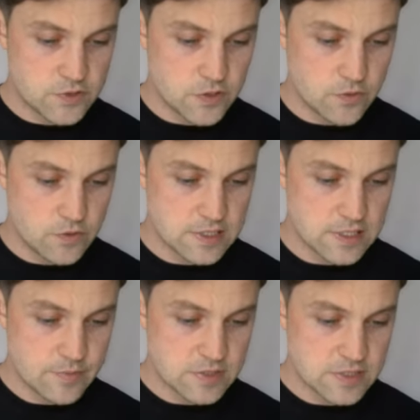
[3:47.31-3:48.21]
So it's
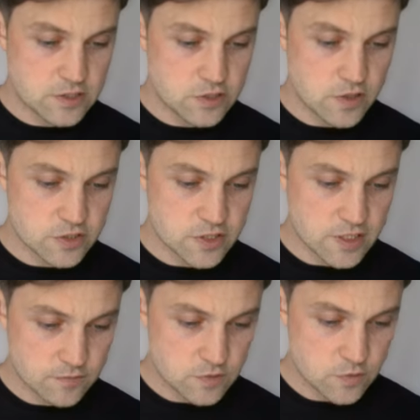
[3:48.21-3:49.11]
a limited
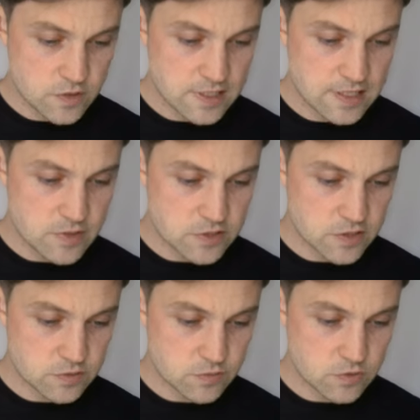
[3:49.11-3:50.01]
structure. So when I say limited
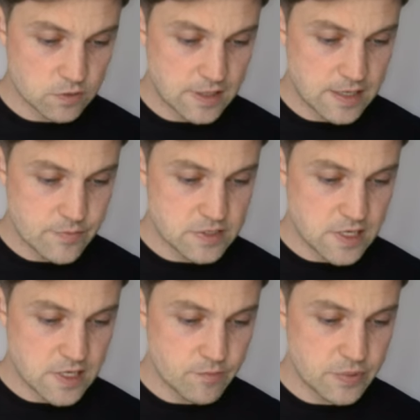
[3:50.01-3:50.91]
structure, we're talking about a
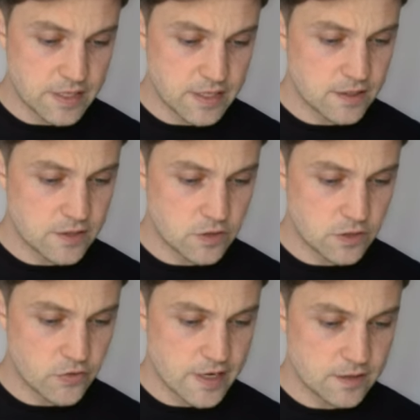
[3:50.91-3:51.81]
limited company that you
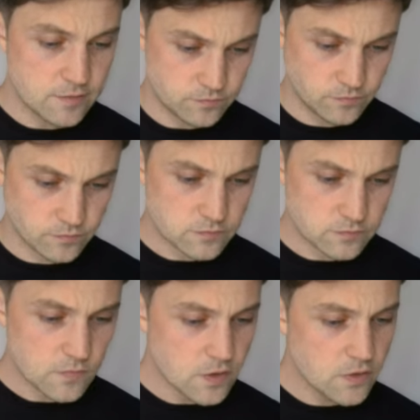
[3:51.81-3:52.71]
can create.
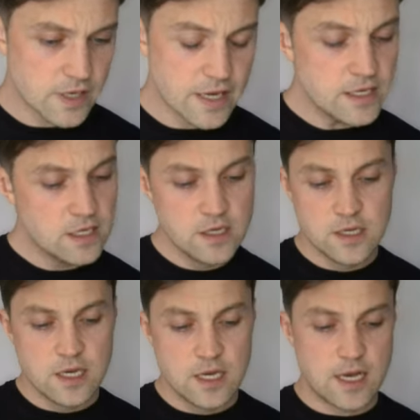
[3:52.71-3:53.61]
Okay.
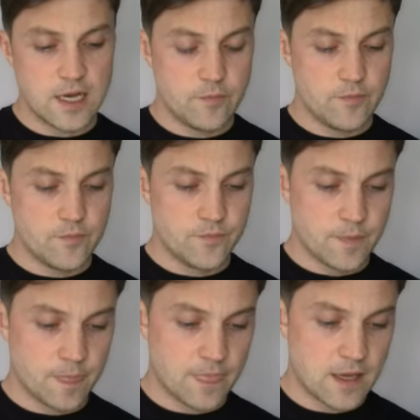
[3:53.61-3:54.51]

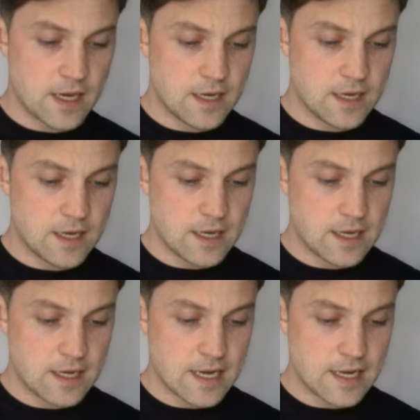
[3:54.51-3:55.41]

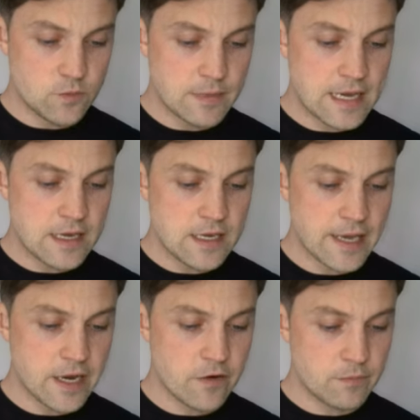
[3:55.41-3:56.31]
And you may
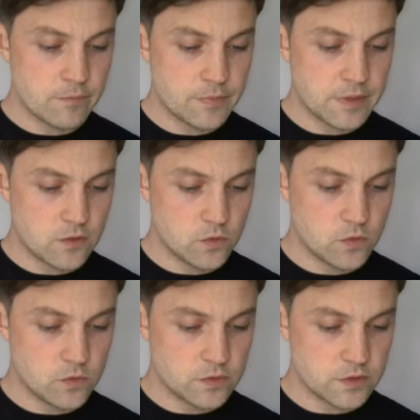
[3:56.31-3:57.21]
hear it be
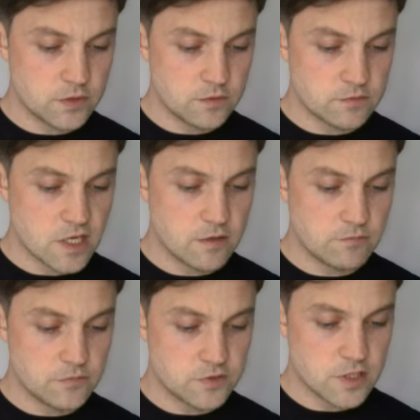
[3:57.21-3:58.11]
called a
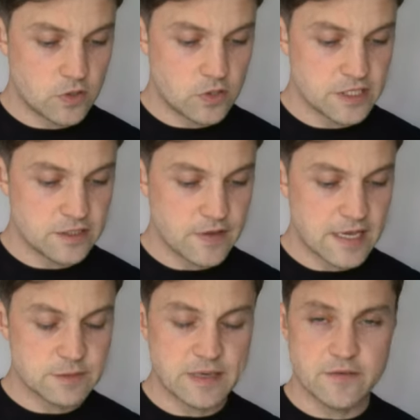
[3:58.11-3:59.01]
terminology of
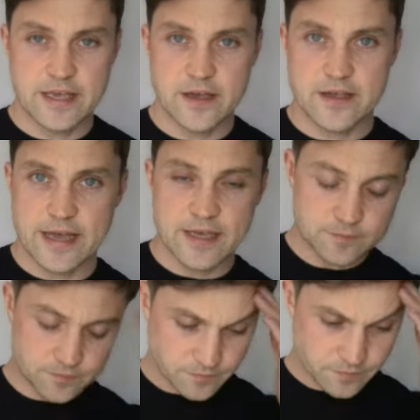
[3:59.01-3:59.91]
SPV. Okay.